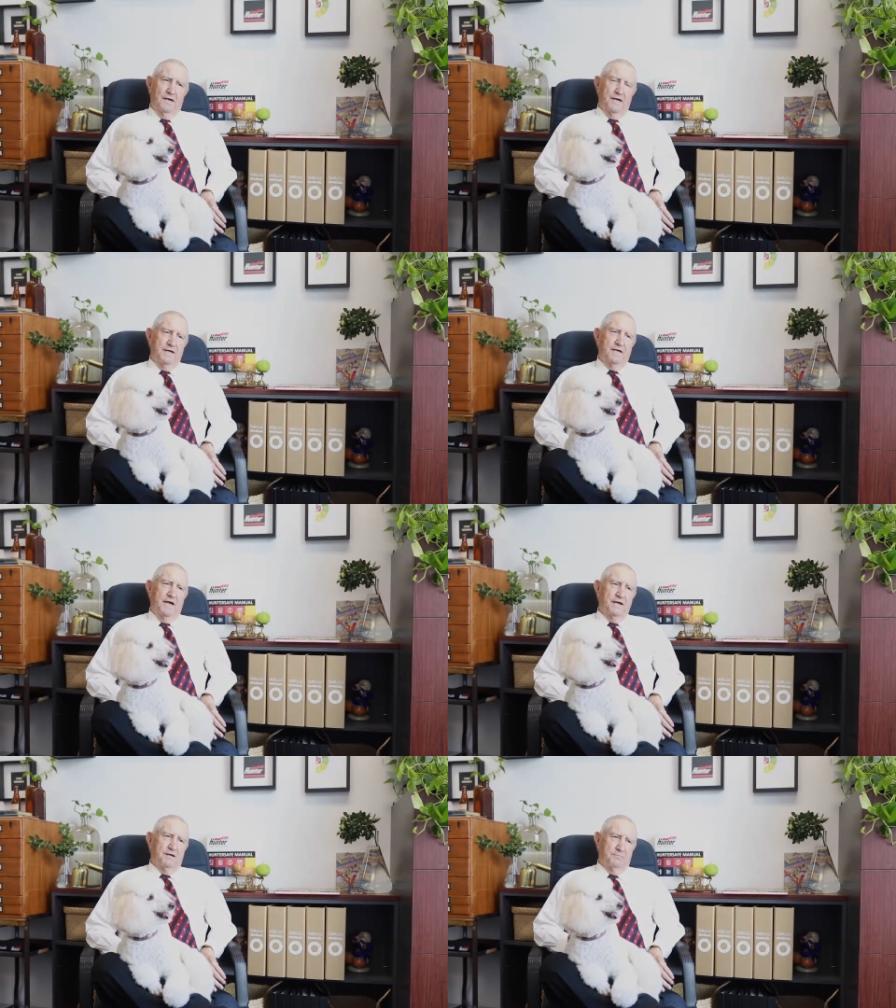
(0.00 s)
He,
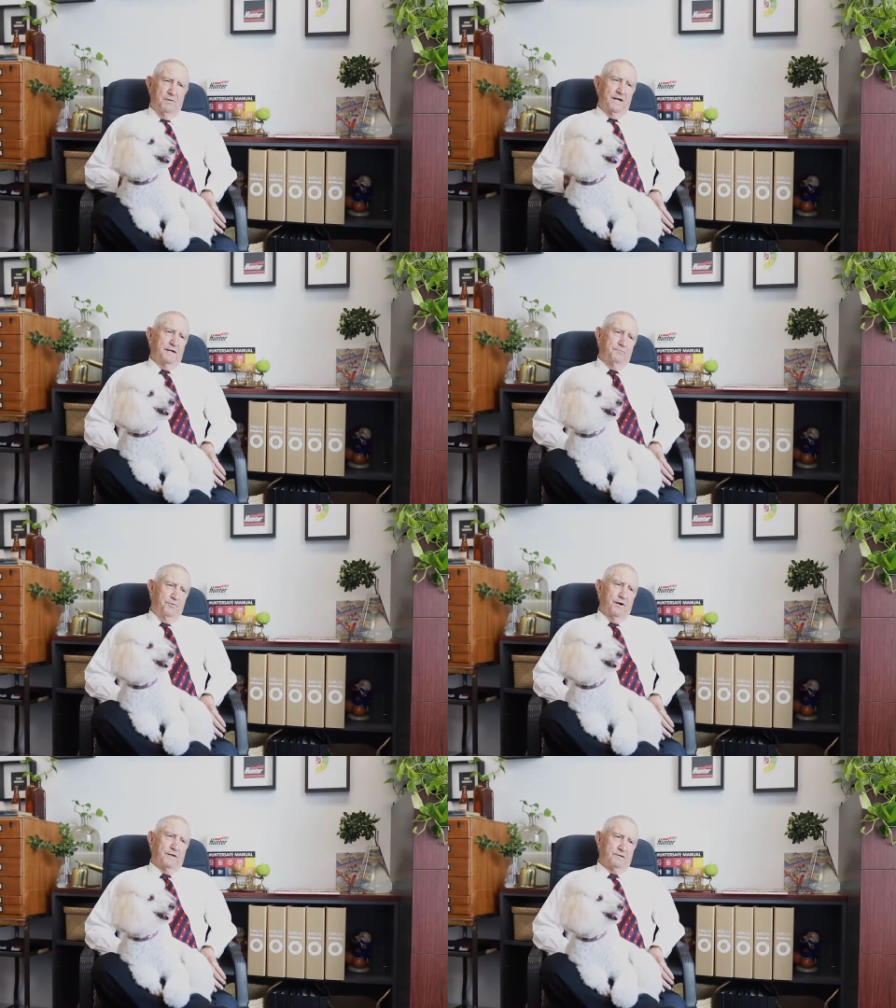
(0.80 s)
he could make a
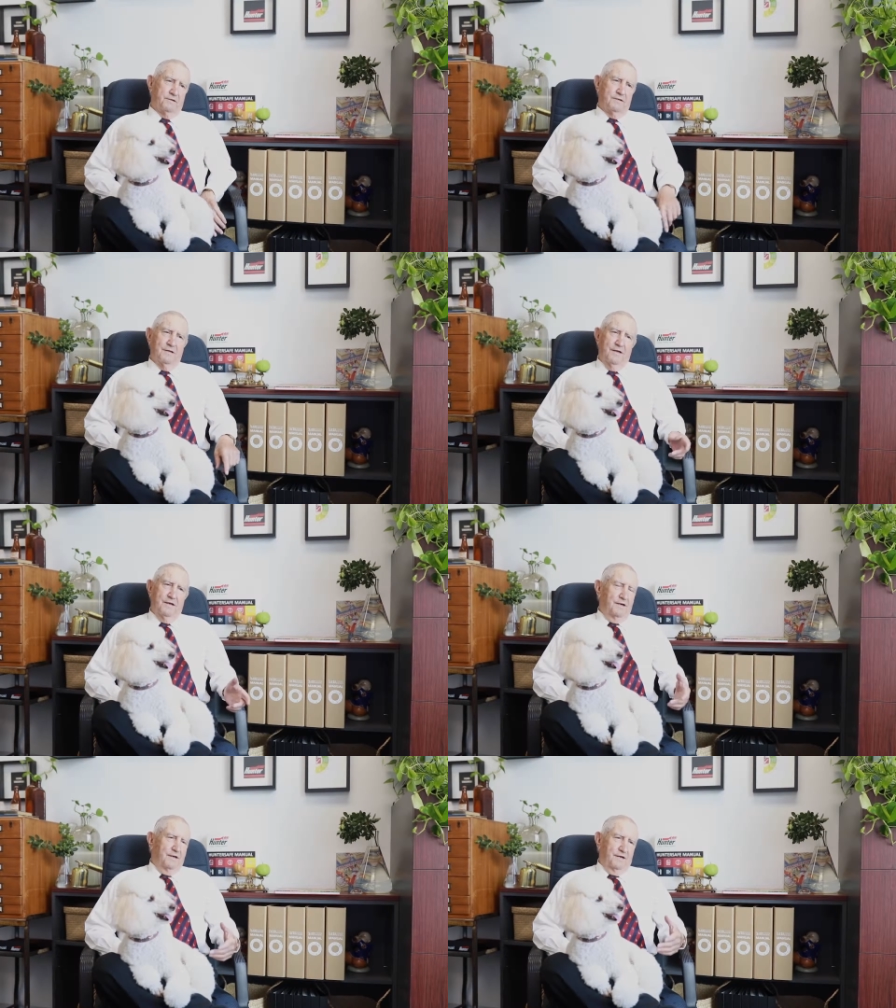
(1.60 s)
product and
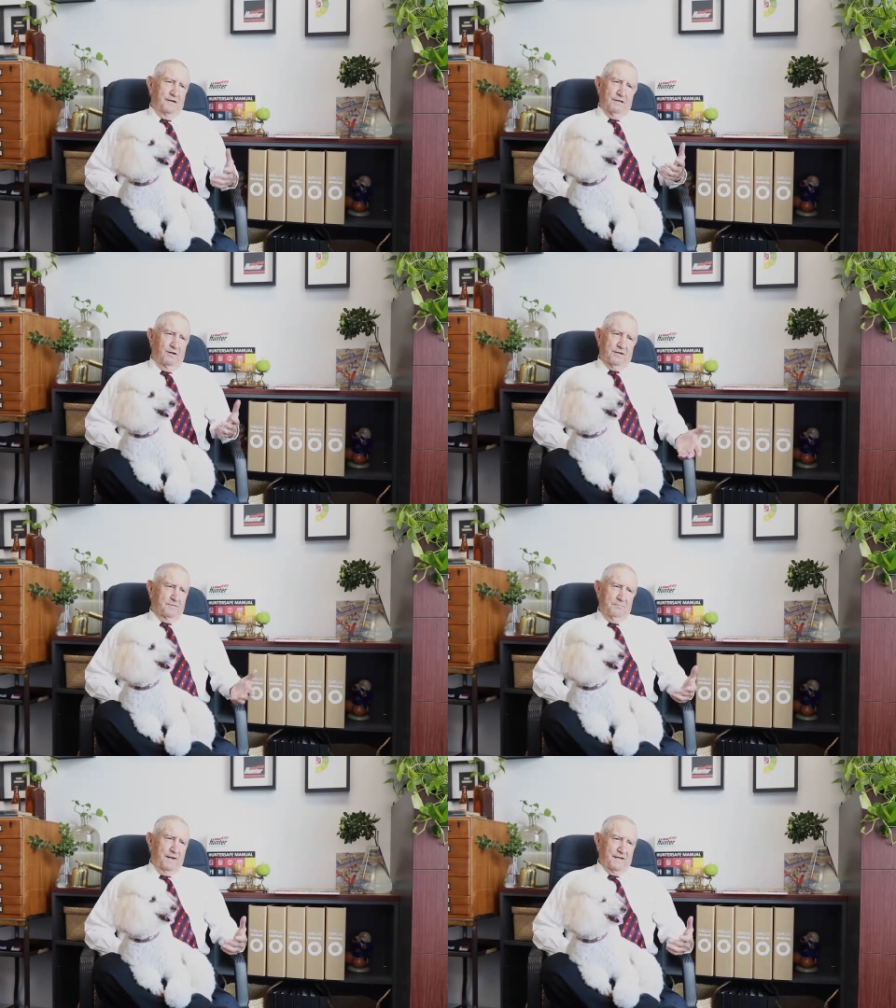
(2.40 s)

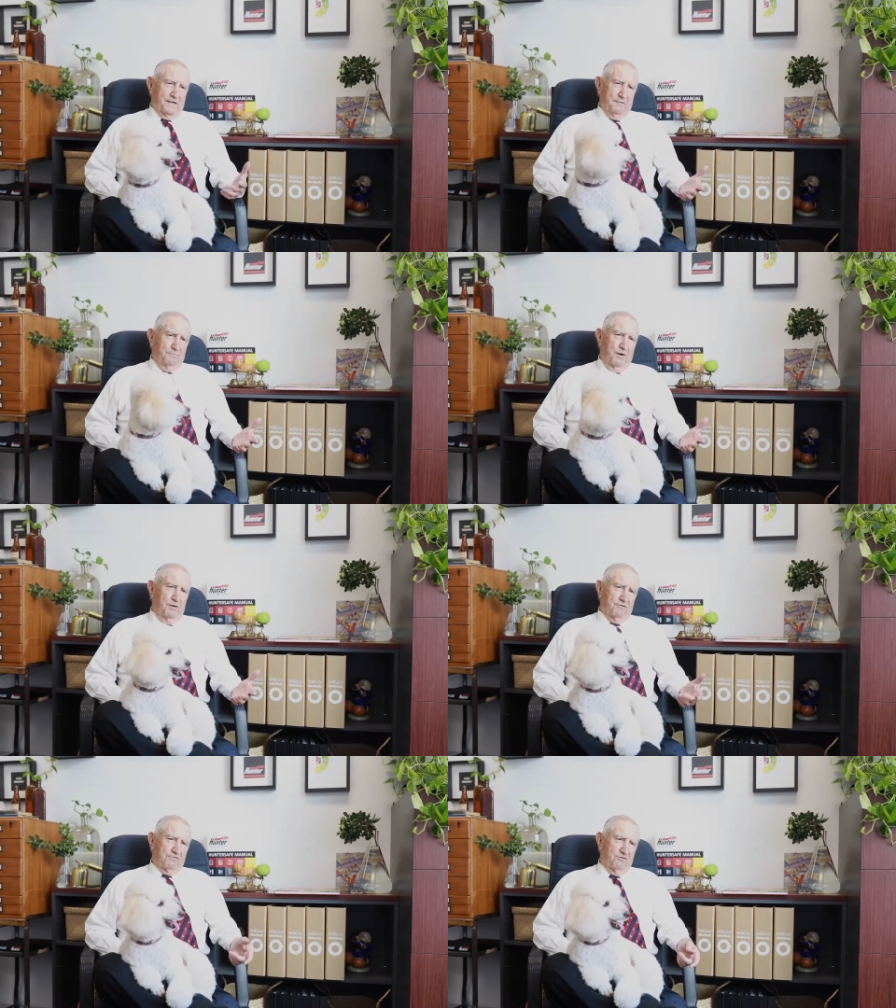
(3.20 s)
like making a
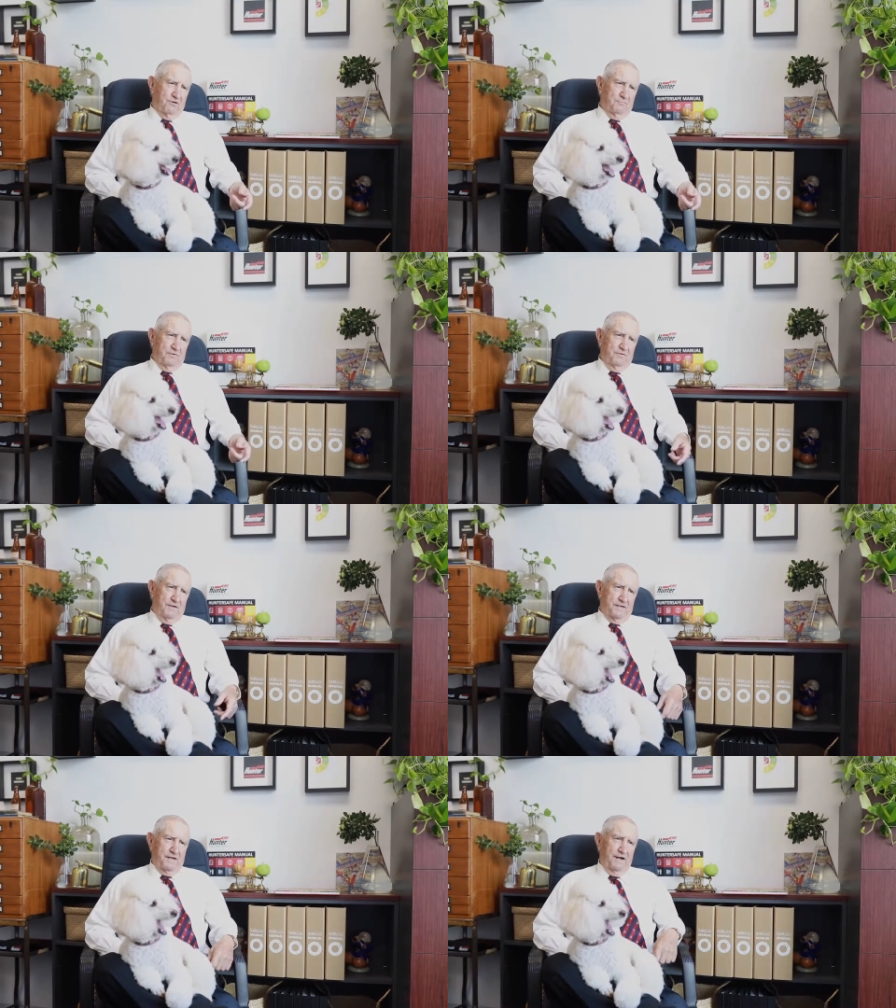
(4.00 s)
bowl of soup,
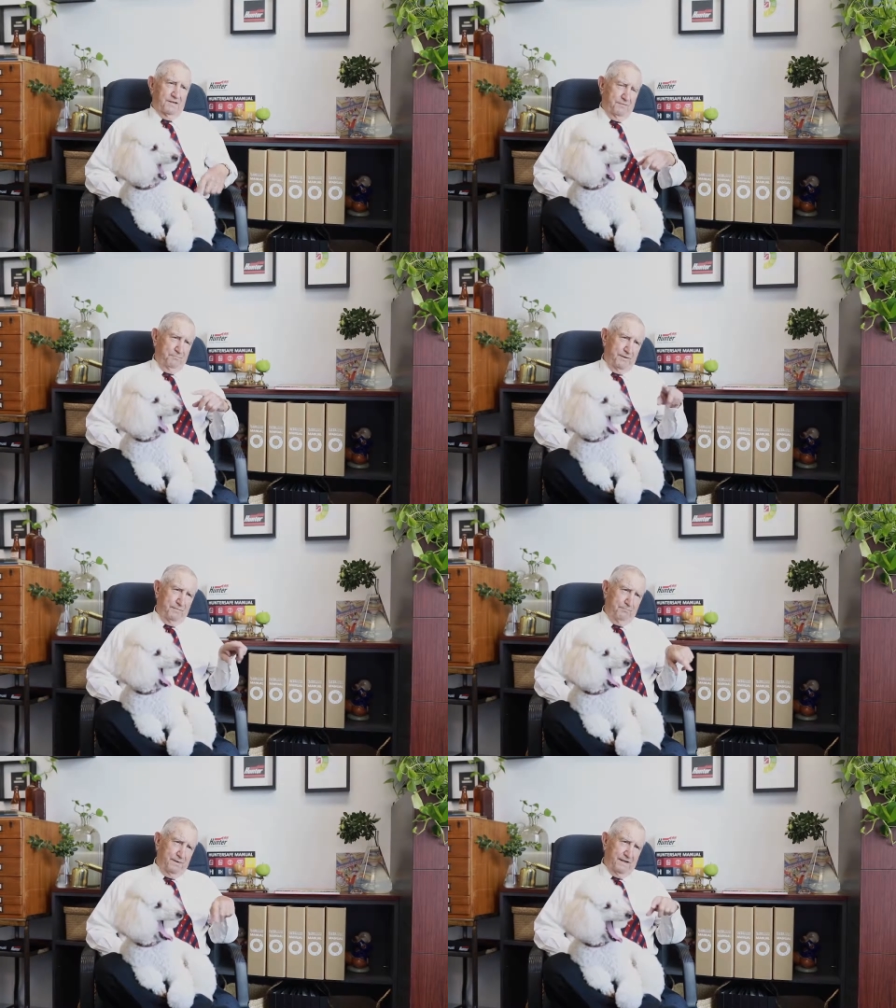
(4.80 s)
he'd go to the
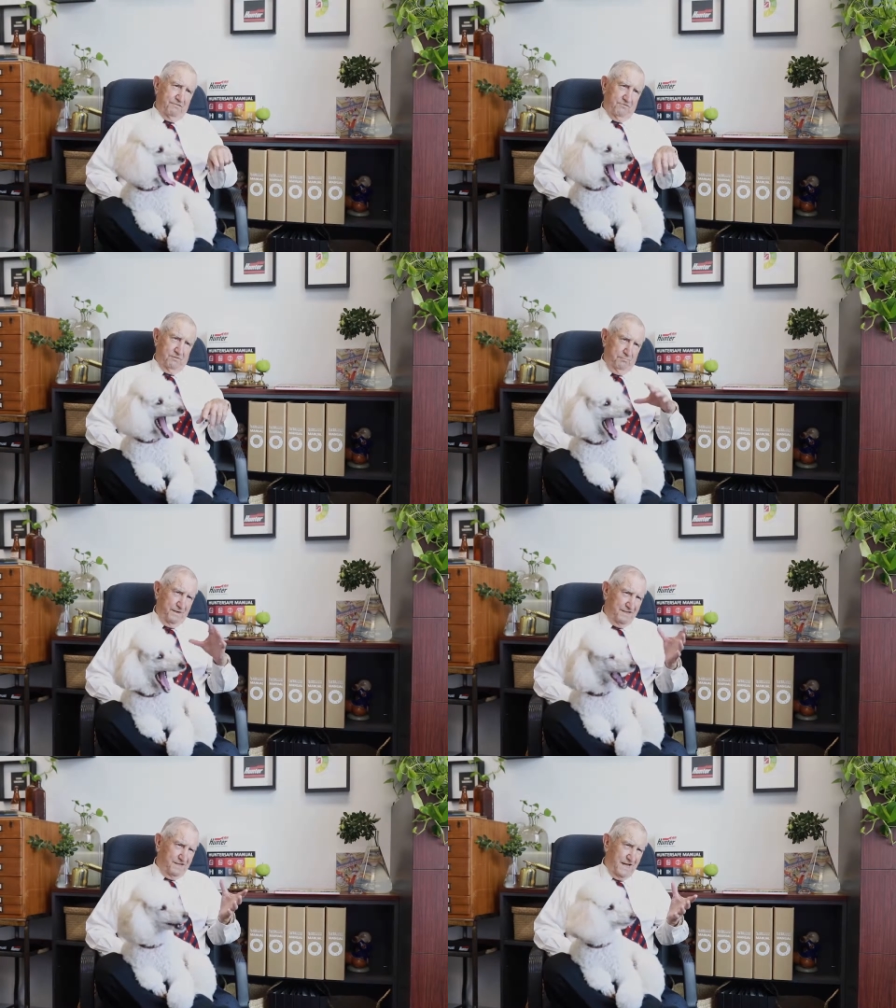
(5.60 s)
big batch,
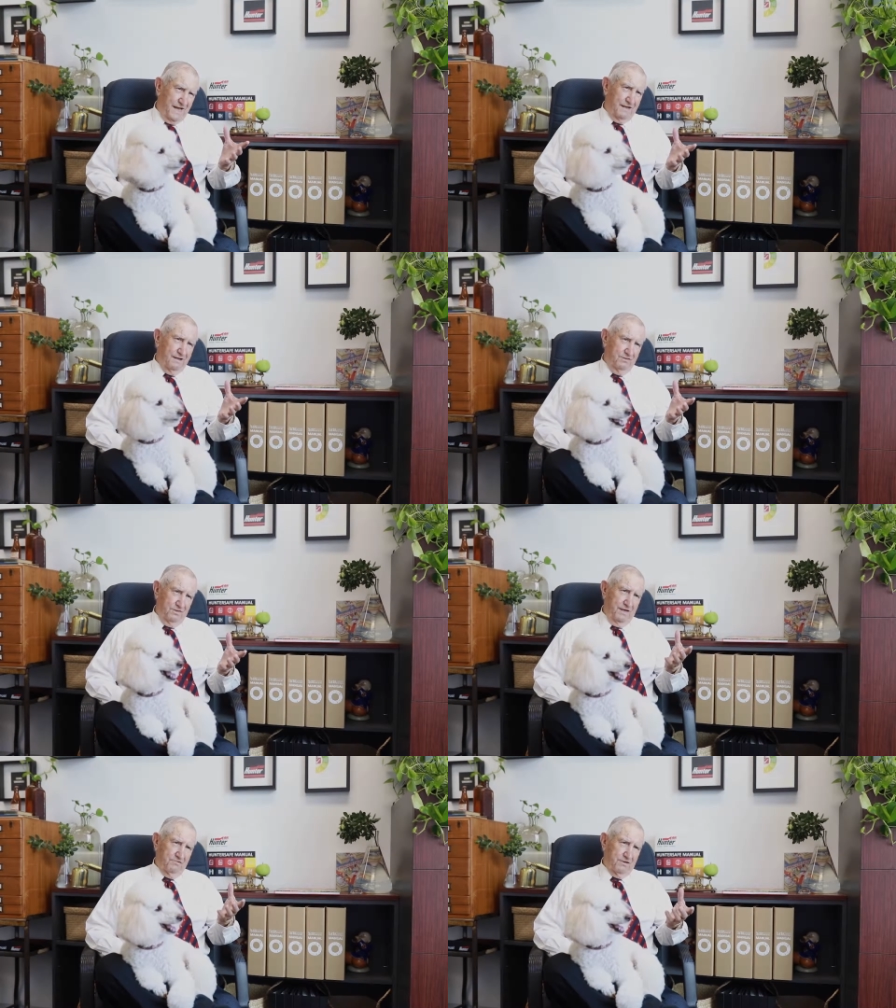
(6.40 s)
big tank,
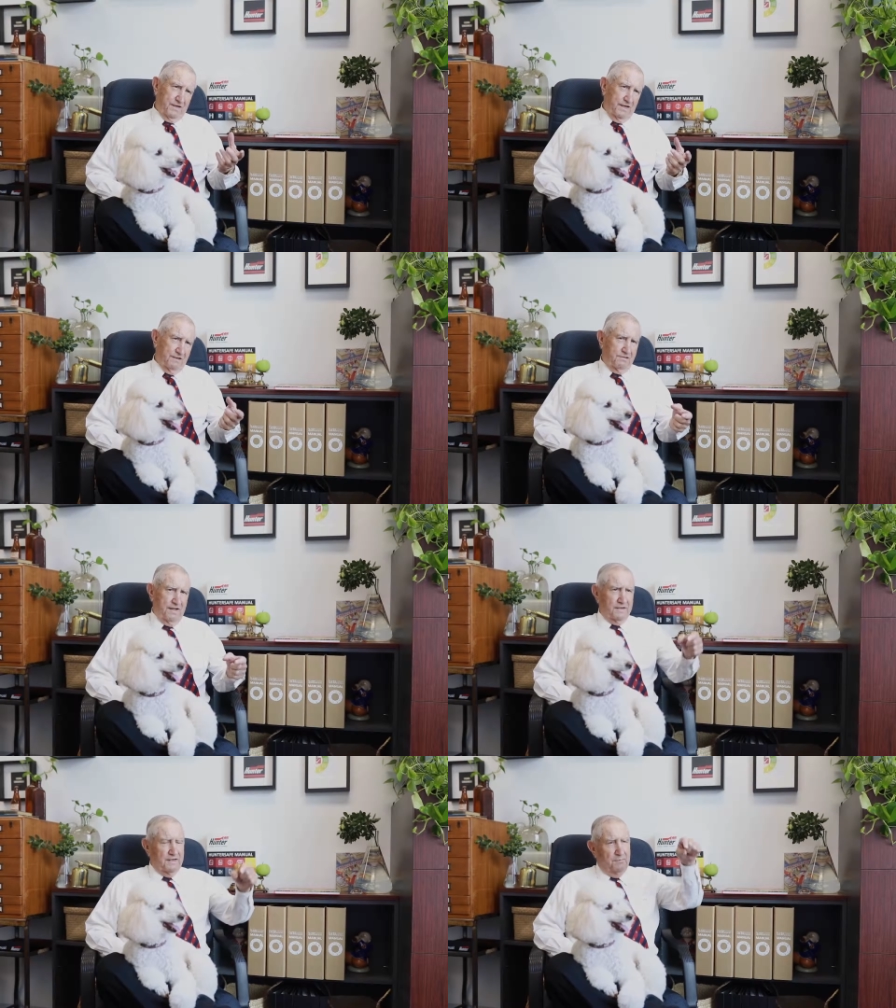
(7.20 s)
thousand gallon
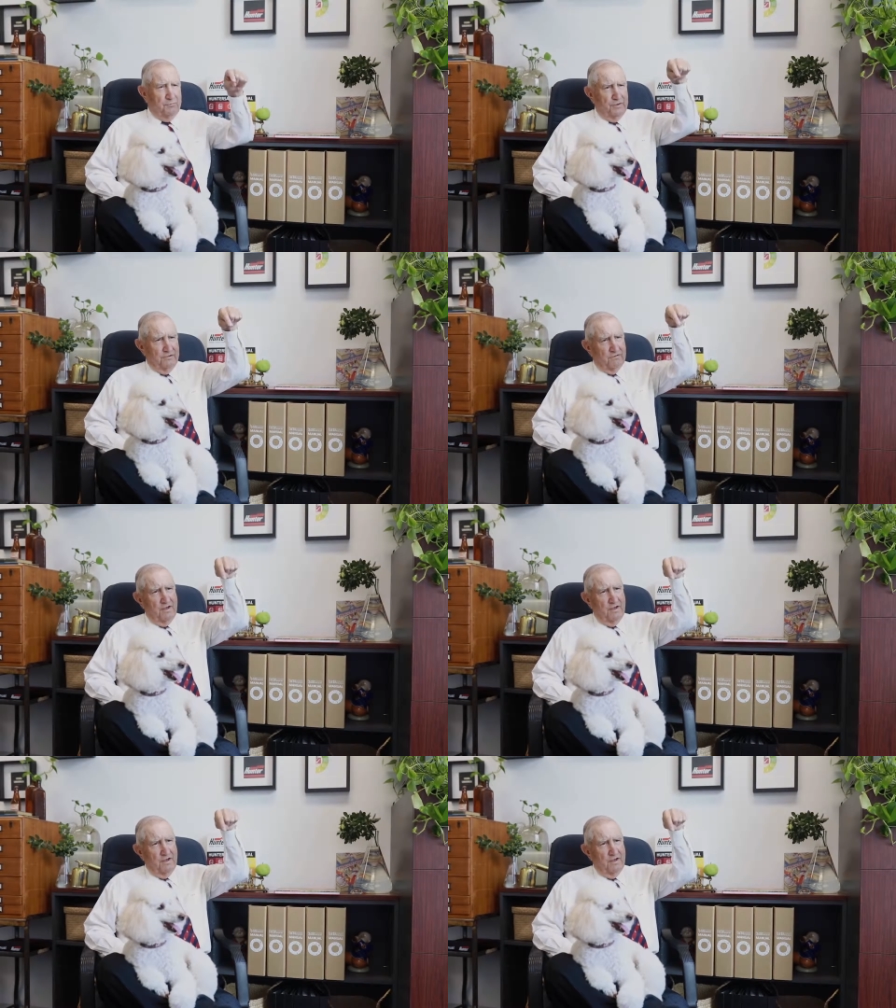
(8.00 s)
tank and he'd put his